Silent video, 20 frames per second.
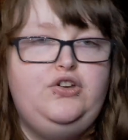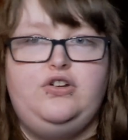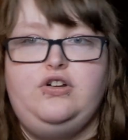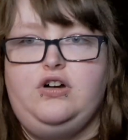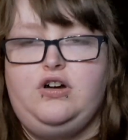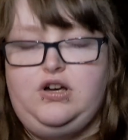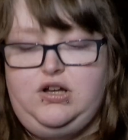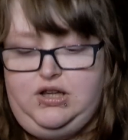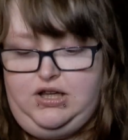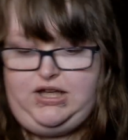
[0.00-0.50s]
you're
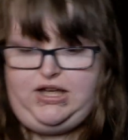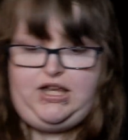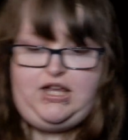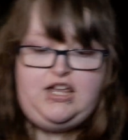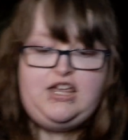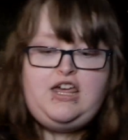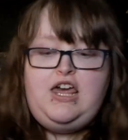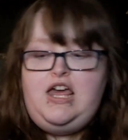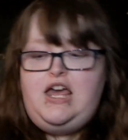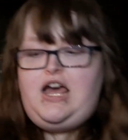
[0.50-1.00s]
not going to like it.
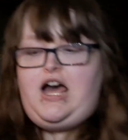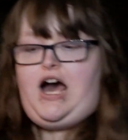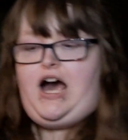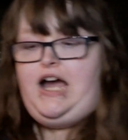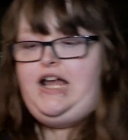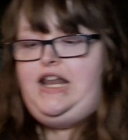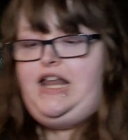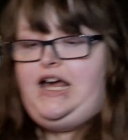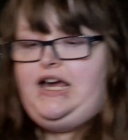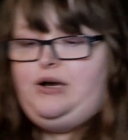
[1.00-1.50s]

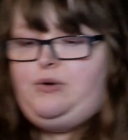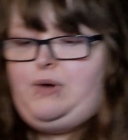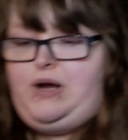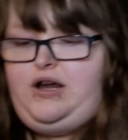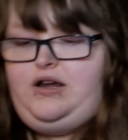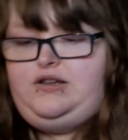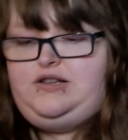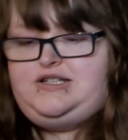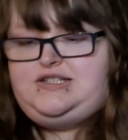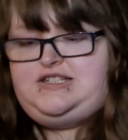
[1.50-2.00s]
I like
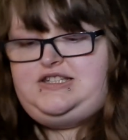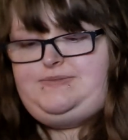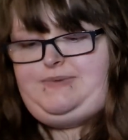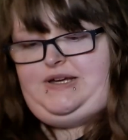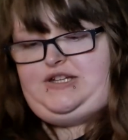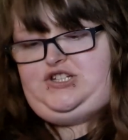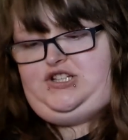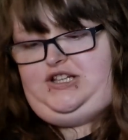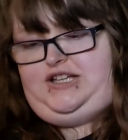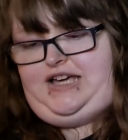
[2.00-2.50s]
wearing this
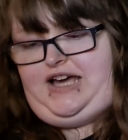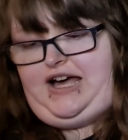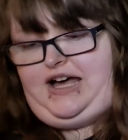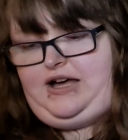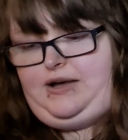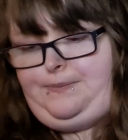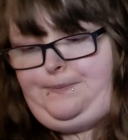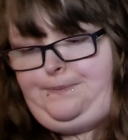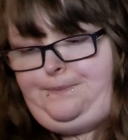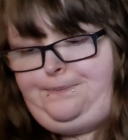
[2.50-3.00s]
especially
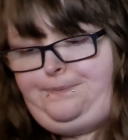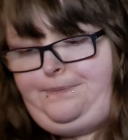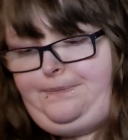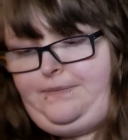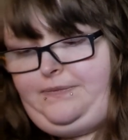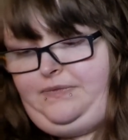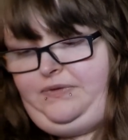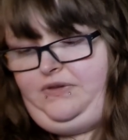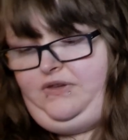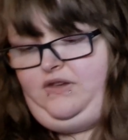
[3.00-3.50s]

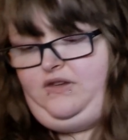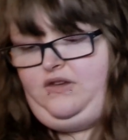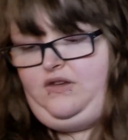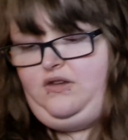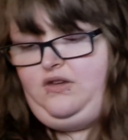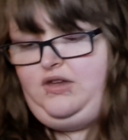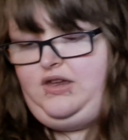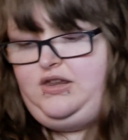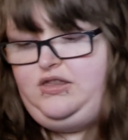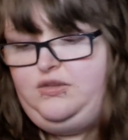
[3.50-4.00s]

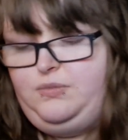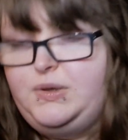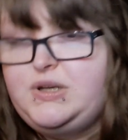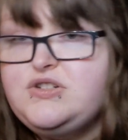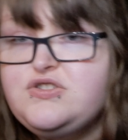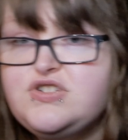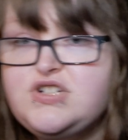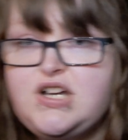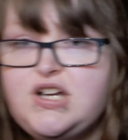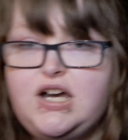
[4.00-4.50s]
in the
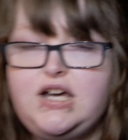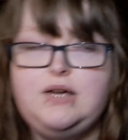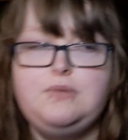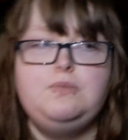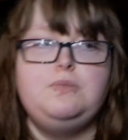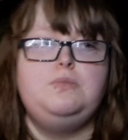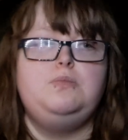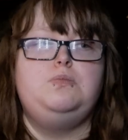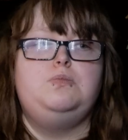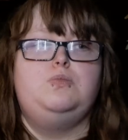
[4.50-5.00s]
winter
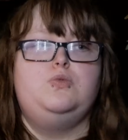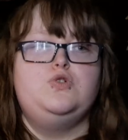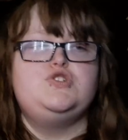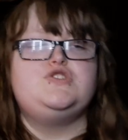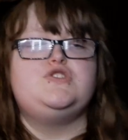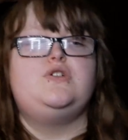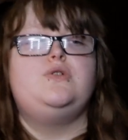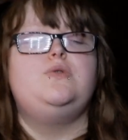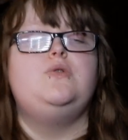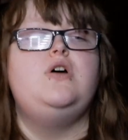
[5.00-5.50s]
time, more
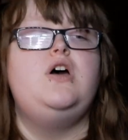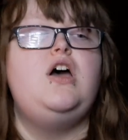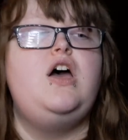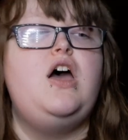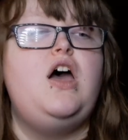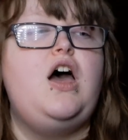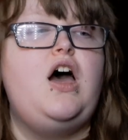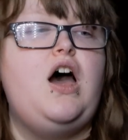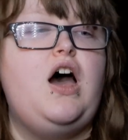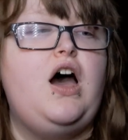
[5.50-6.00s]
so,
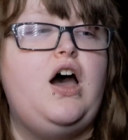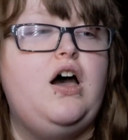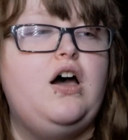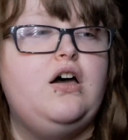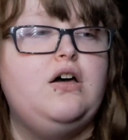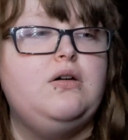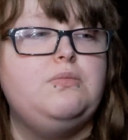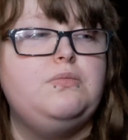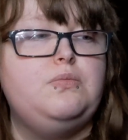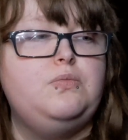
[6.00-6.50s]

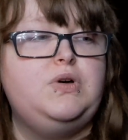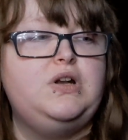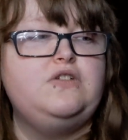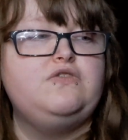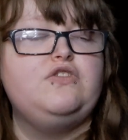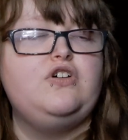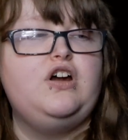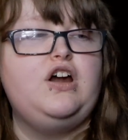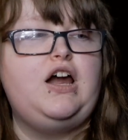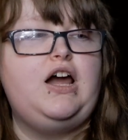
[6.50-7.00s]

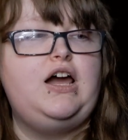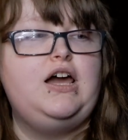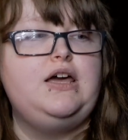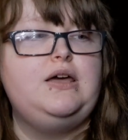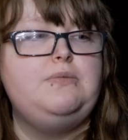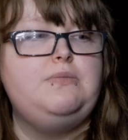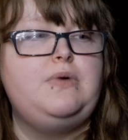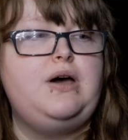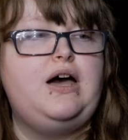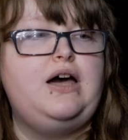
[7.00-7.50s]
whenever
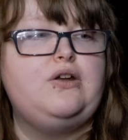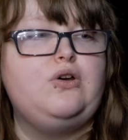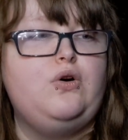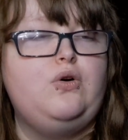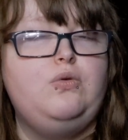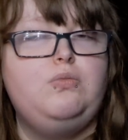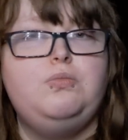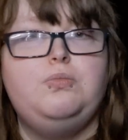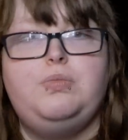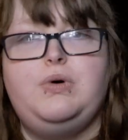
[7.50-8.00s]
I'm at
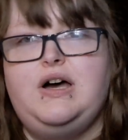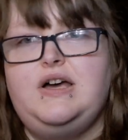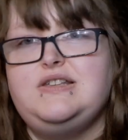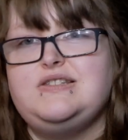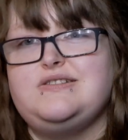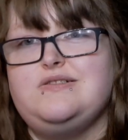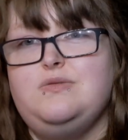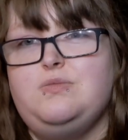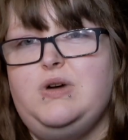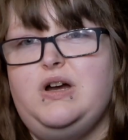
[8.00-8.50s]
home, but I
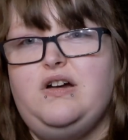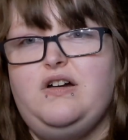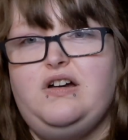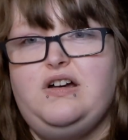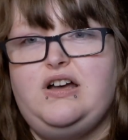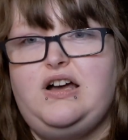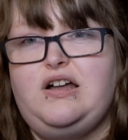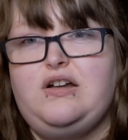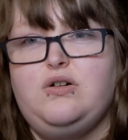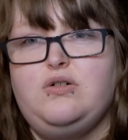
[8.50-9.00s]
still wear
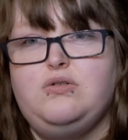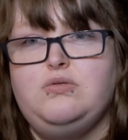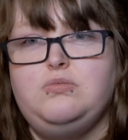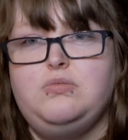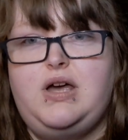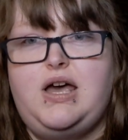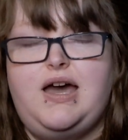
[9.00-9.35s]
it at home